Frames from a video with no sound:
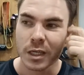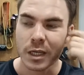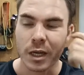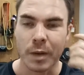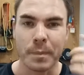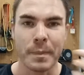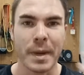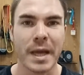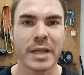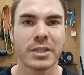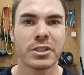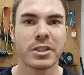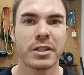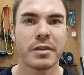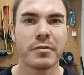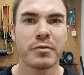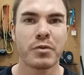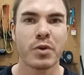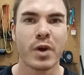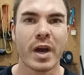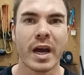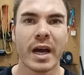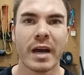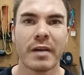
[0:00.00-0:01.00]
Imagine if
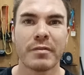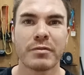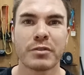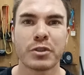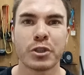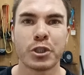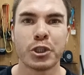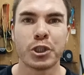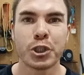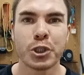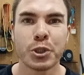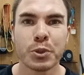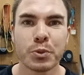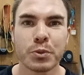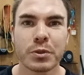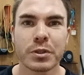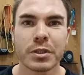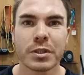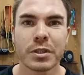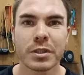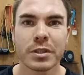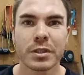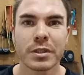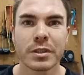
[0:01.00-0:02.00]
you have to
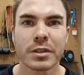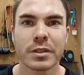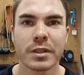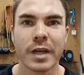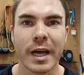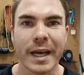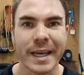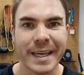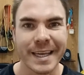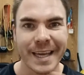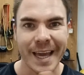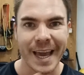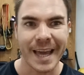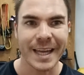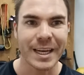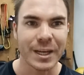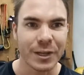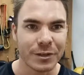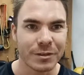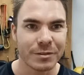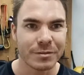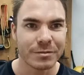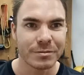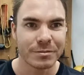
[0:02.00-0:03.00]
shoot a
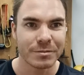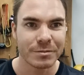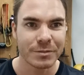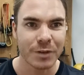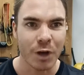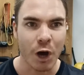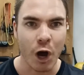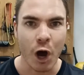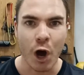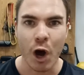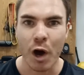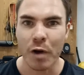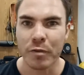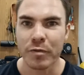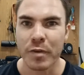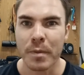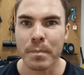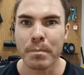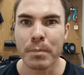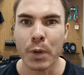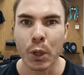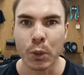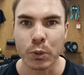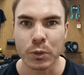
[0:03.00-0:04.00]
cannon off a
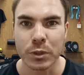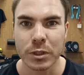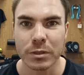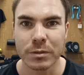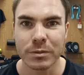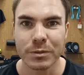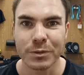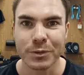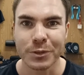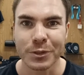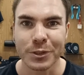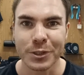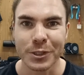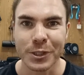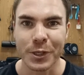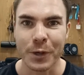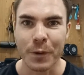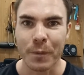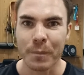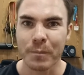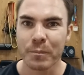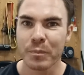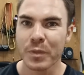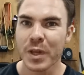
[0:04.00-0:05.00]
boat.
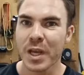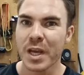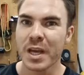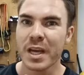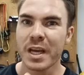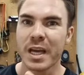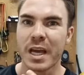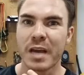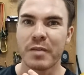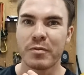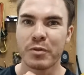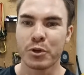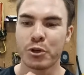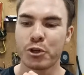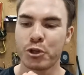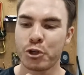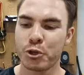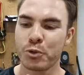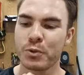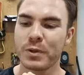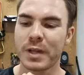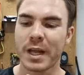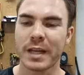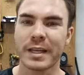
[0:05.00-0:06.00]
If you
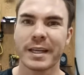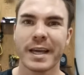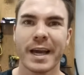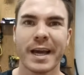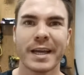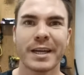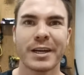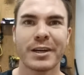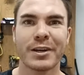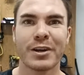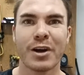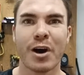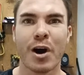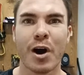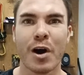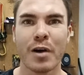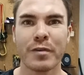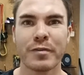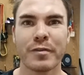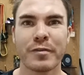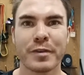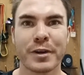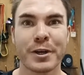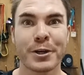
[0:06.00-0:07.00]
shoot that cannon
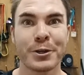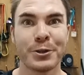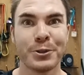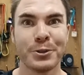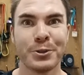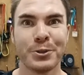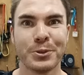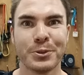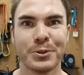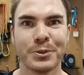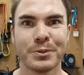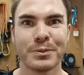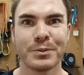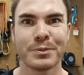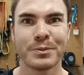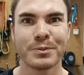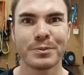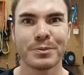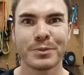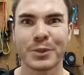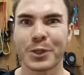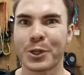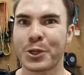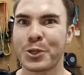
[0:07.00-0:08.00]
off of a canoe,
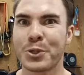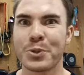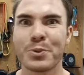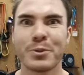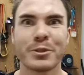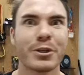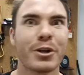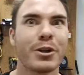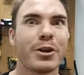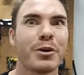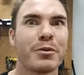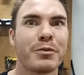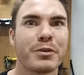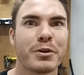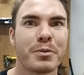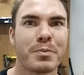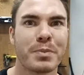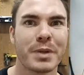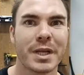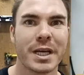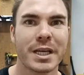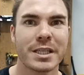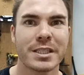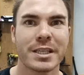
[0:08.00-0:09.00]
the canoe is all over the
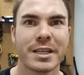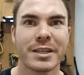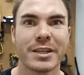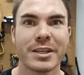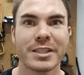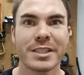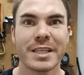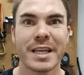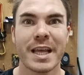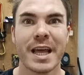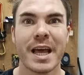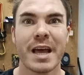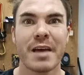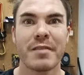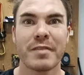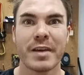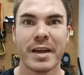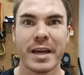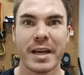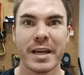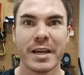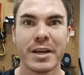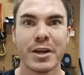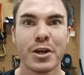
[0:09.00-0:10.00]
place. It doesn't have
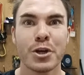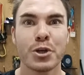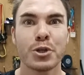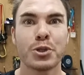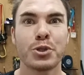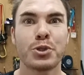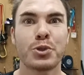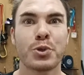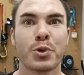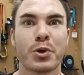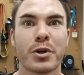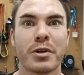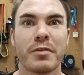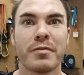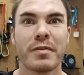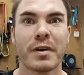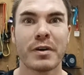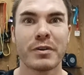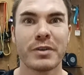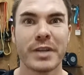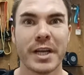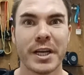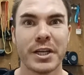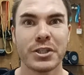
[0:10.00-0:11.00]
a sturdy
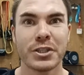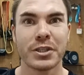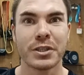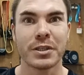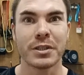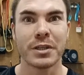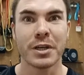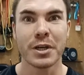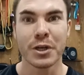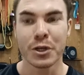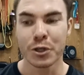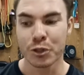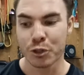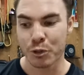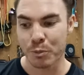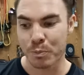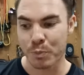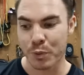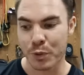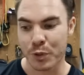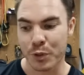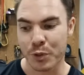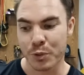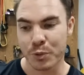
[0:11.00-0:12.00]
foundation to
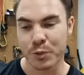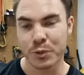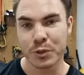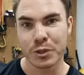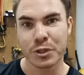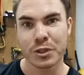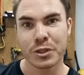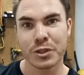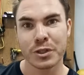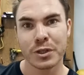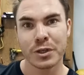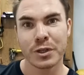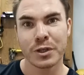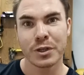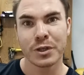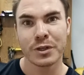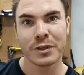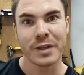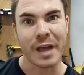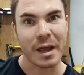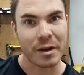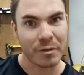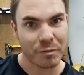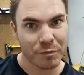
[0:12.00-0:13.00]
produce
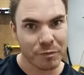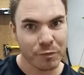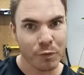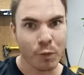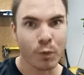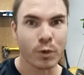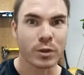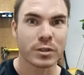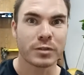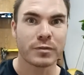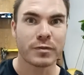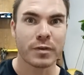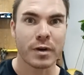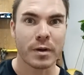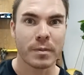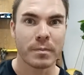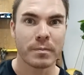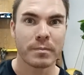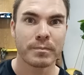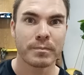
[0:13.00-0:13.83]
that force from.